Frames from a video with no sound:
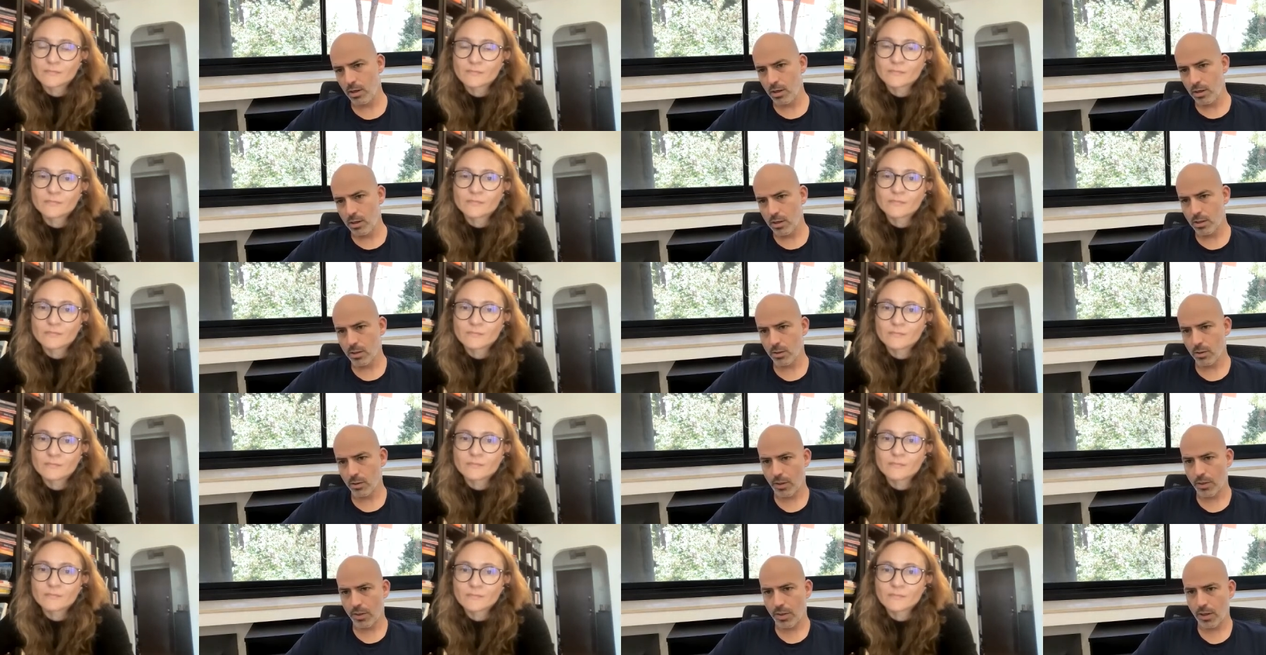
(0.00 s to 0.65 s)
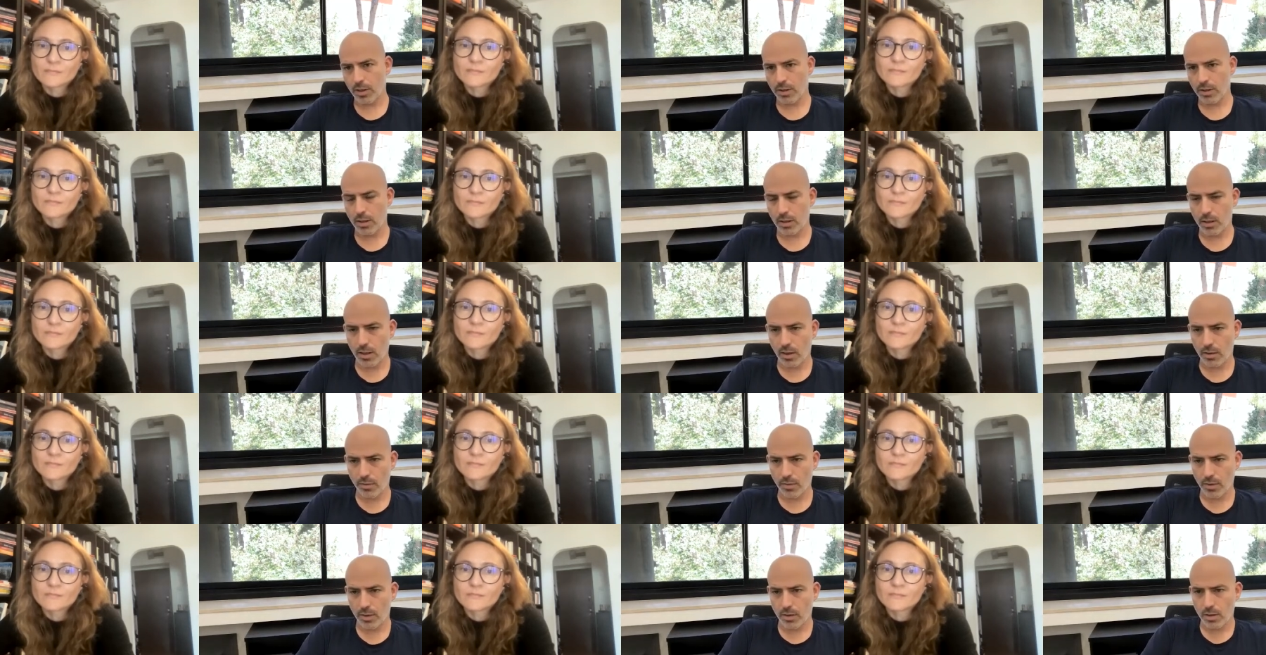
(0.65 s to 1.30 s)
Speaker 1: So I think that
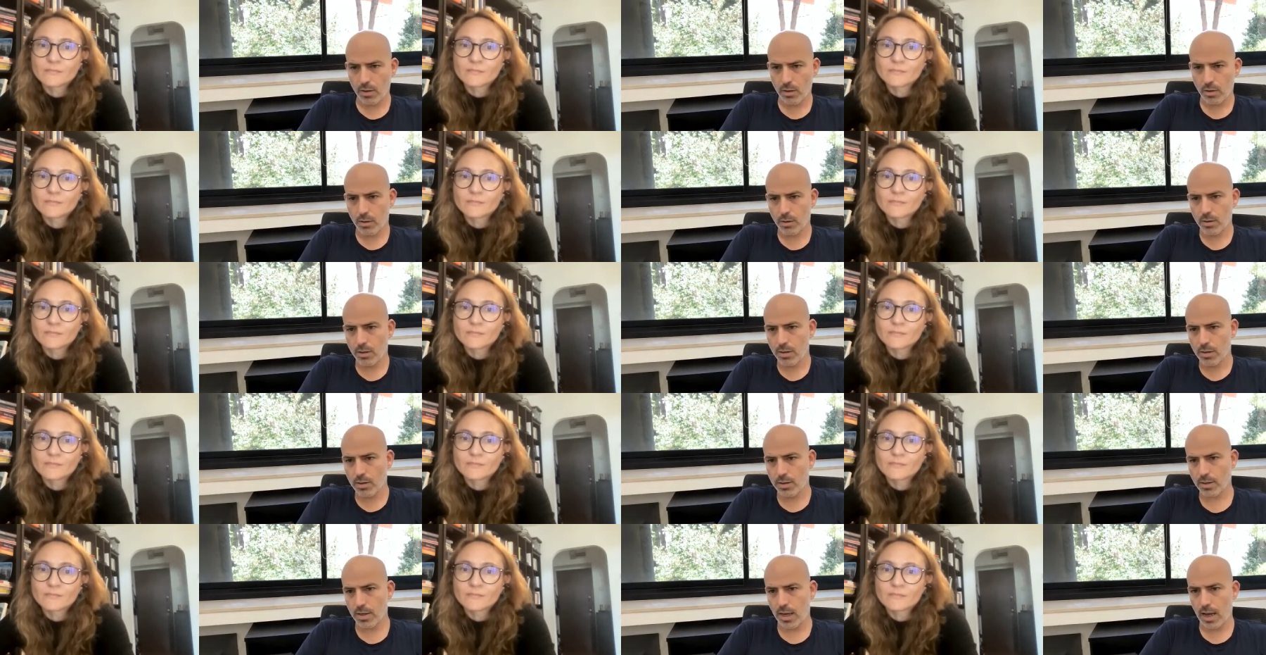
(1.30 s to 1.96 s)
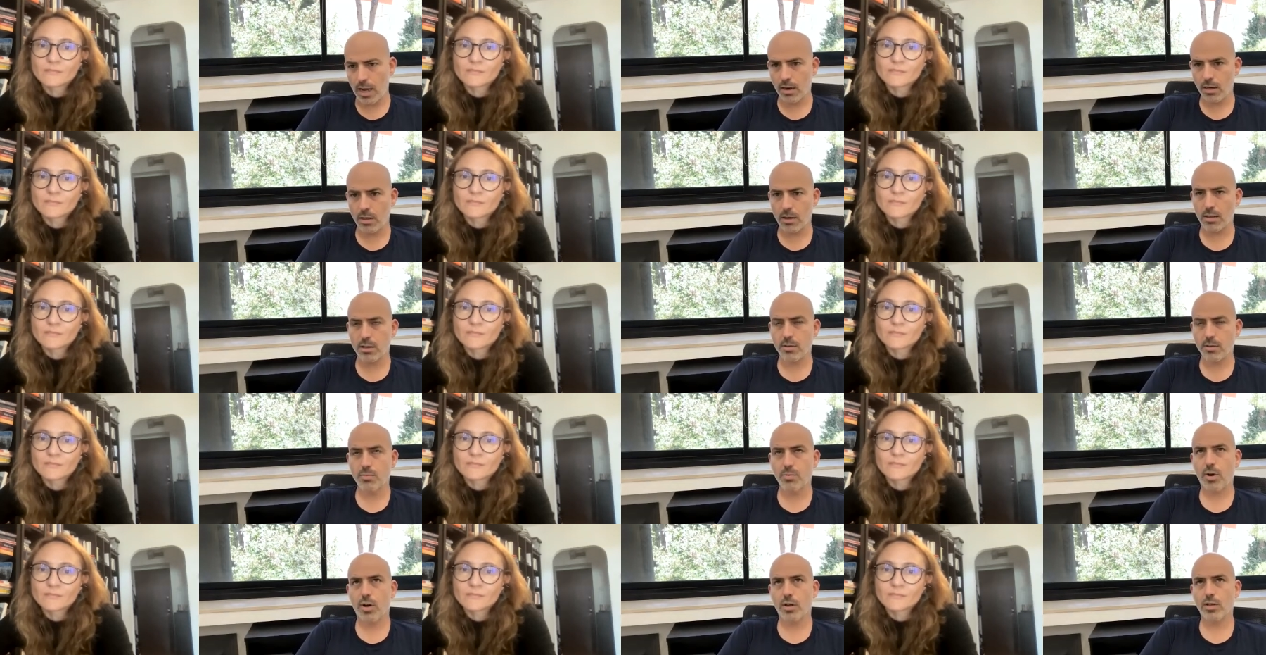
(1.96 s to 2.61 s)
even though the
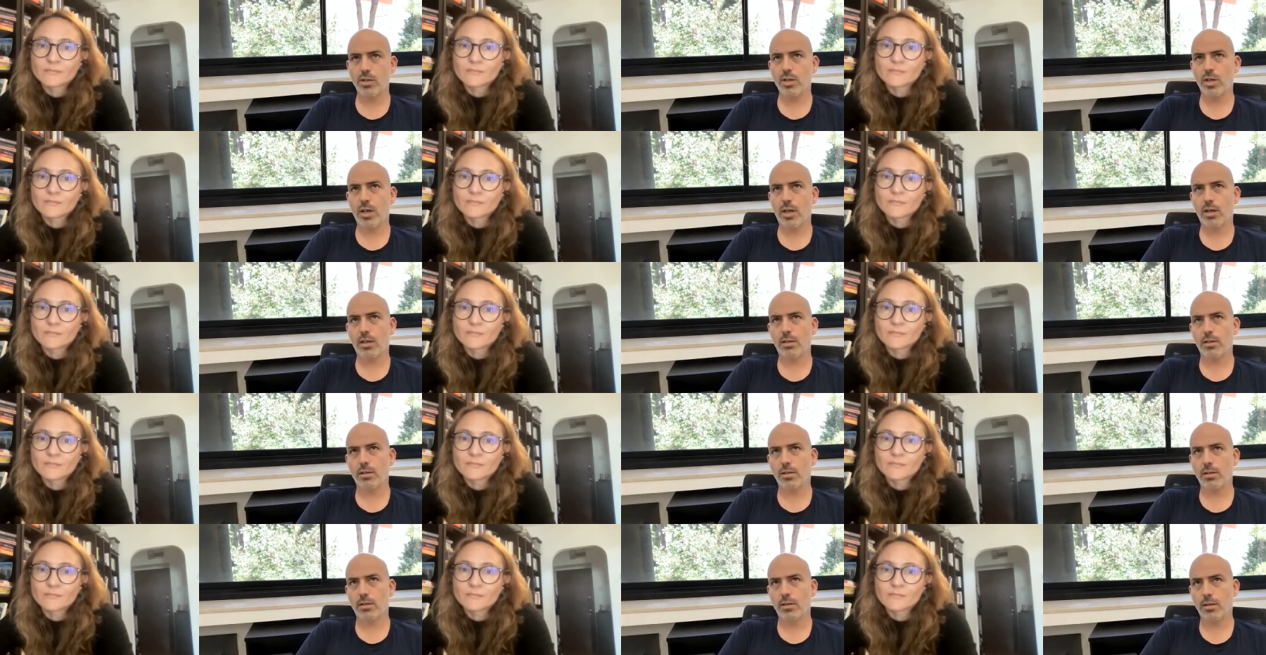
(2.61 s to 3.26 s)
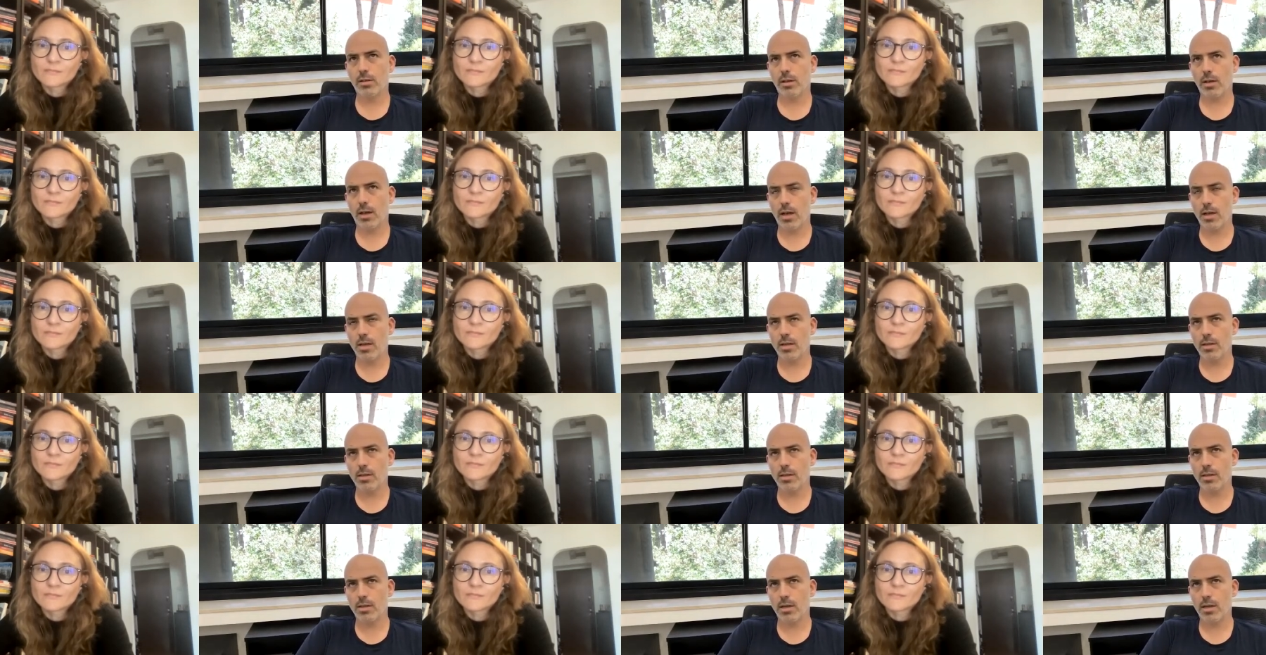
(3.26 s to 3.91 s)
Zionist project
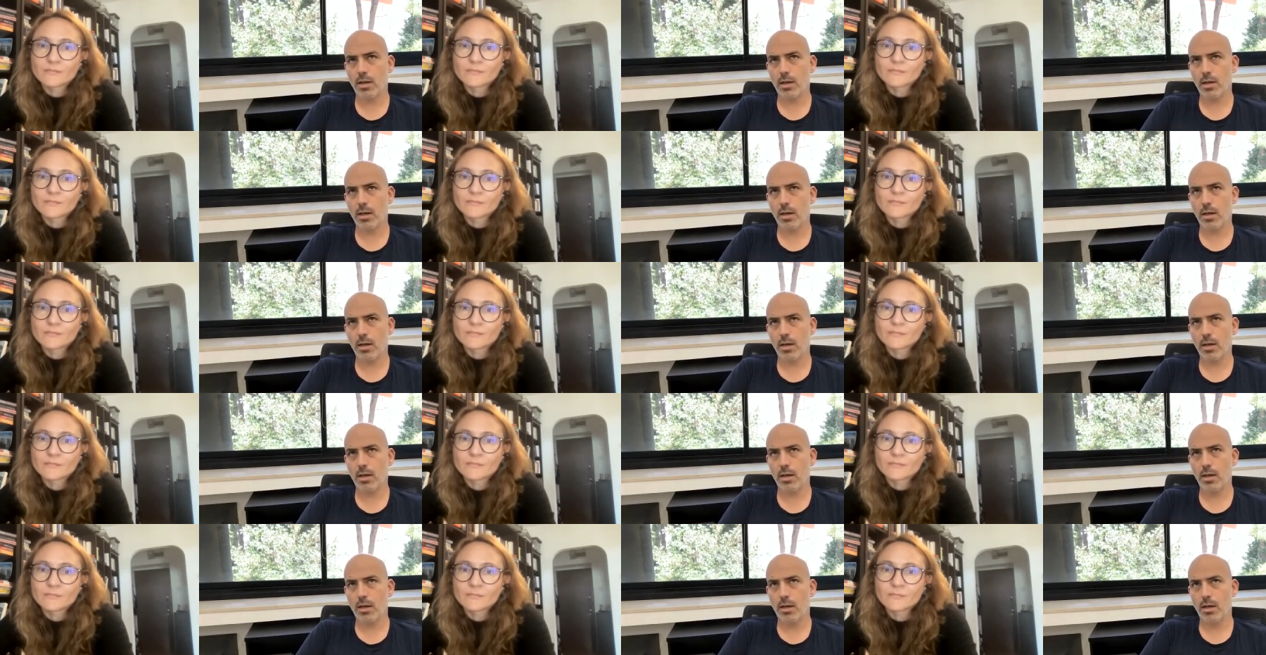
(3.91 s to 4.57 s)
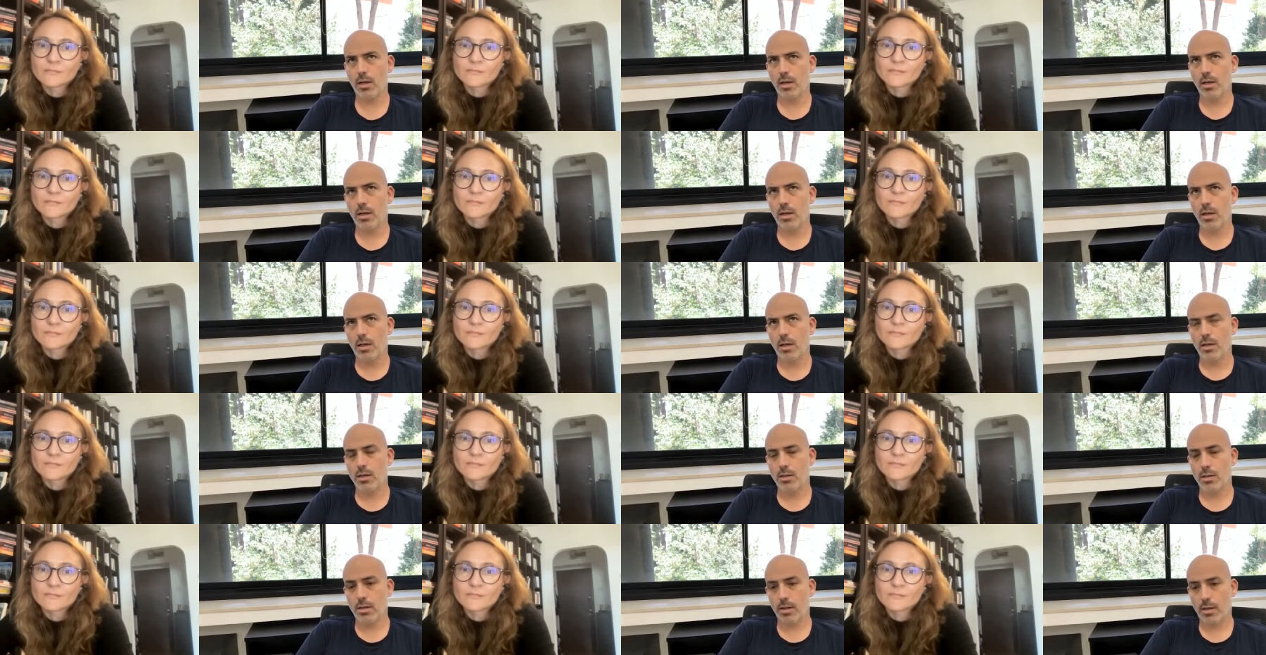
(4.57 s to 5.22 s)
has uh,
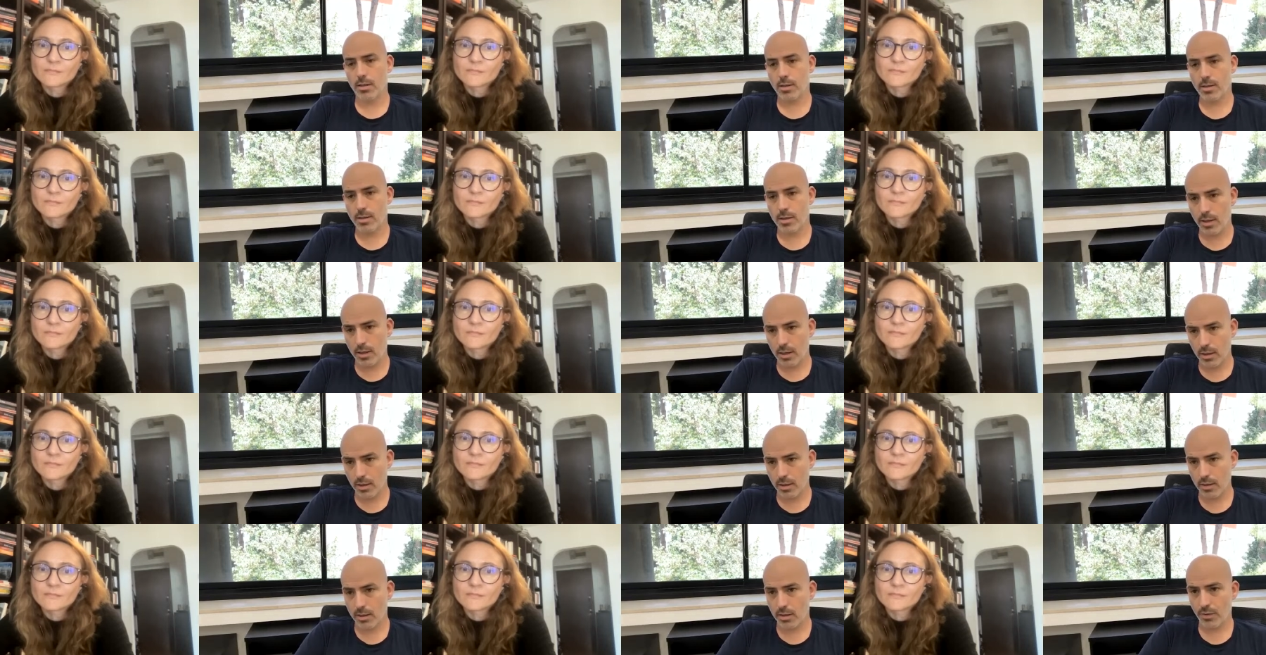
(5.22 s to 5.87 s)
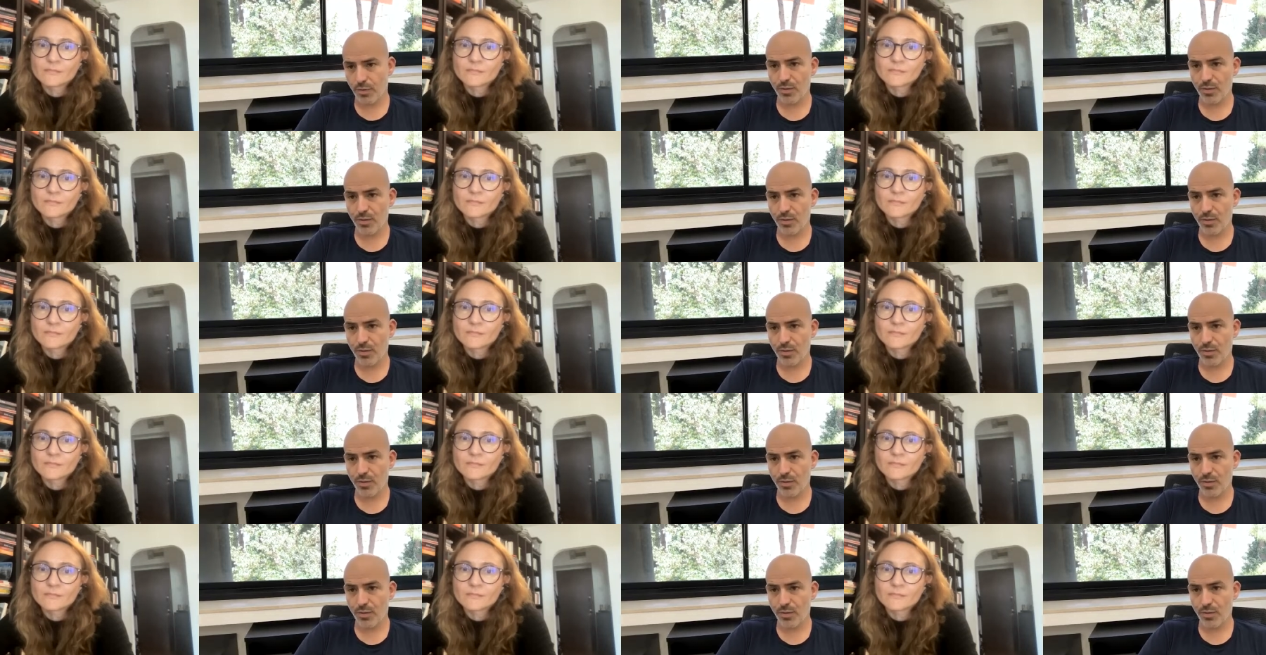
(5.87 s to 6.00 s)
succeeded the